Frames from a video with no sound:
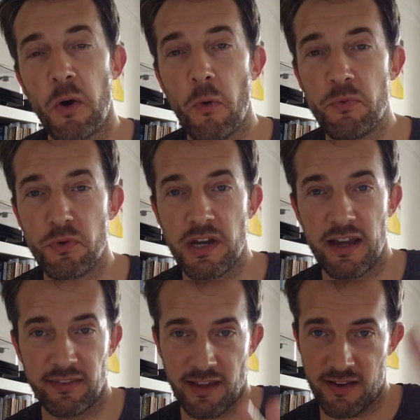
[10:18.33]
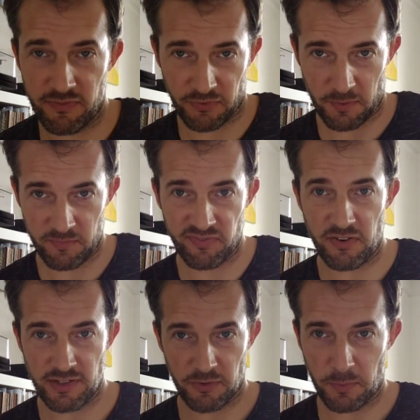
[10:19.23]
Hope you guys have some
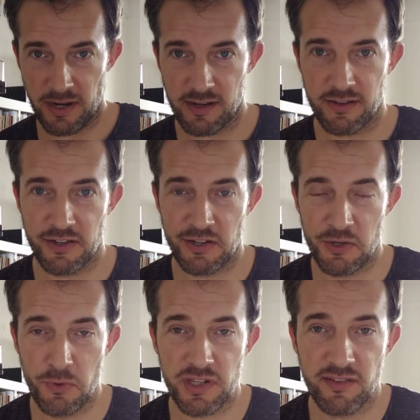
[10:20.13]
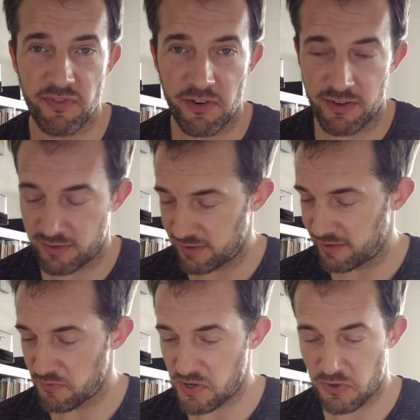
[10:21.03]
fun as well, looking for
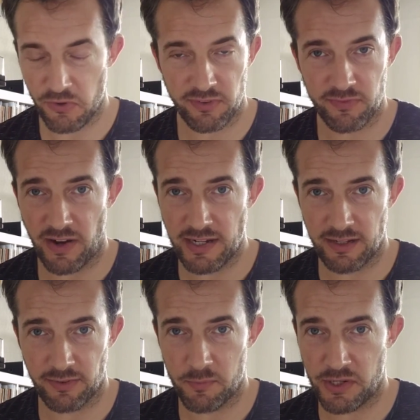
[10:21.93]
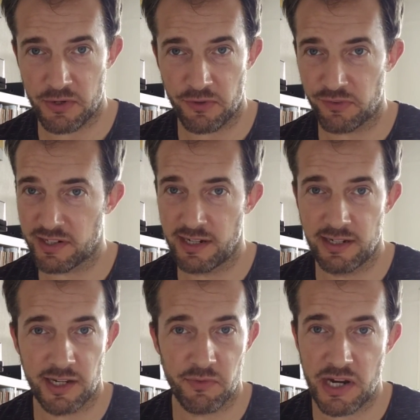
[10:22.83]
records, finding some records,
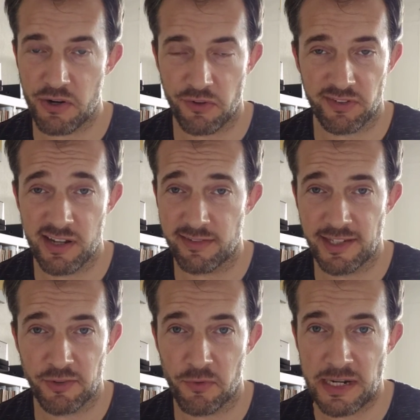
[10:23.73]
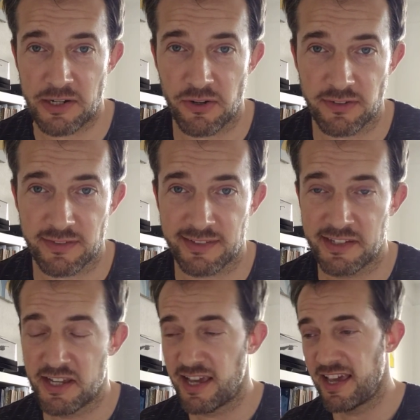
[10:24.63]
cleaning records, listening to records,
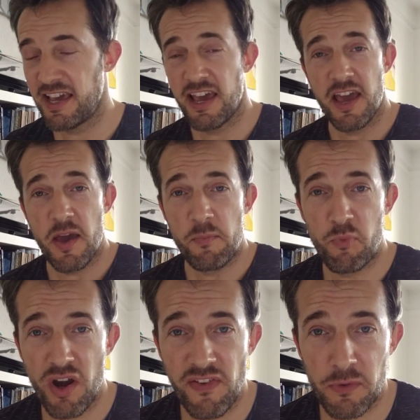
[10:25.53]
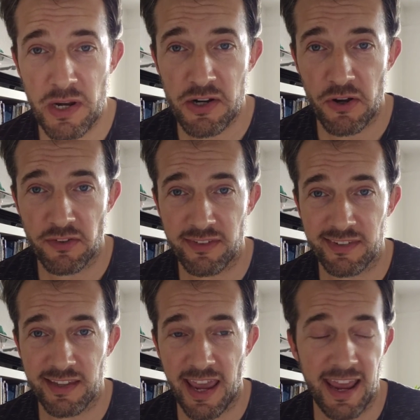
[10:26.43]
breathing
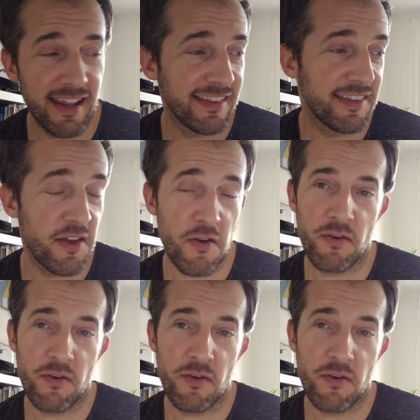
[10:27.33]
records, and